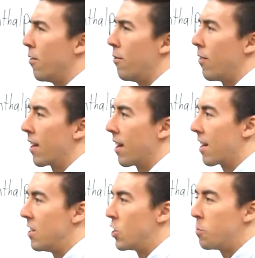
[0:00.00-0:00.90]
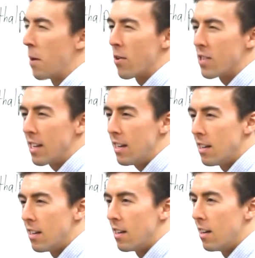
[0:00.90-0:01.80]
of like a conspiracy.
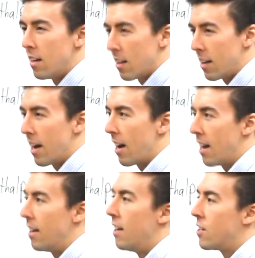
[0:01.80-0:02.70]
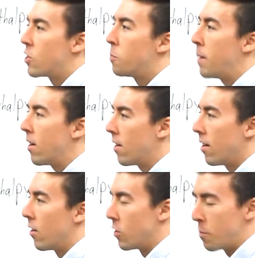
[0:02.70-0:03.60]
Yeah, and spear
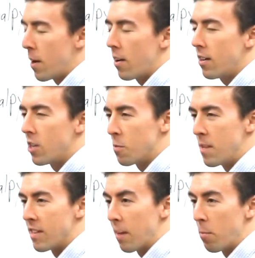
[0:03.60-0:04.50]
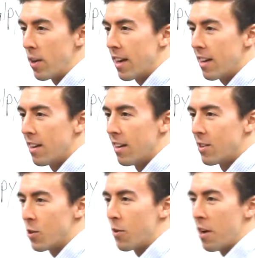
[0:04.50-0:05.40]
or spira just means like breathing.
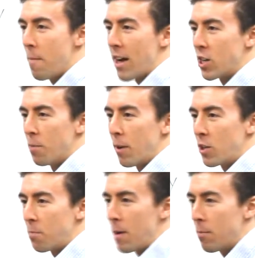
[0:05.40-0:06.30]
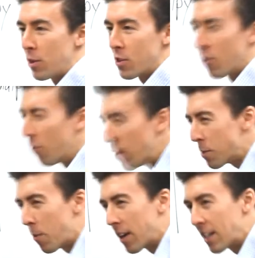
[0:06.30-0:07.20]
So you can imagine a bunch of people just sort of
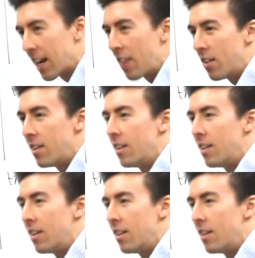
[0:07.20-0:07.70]
whispering together.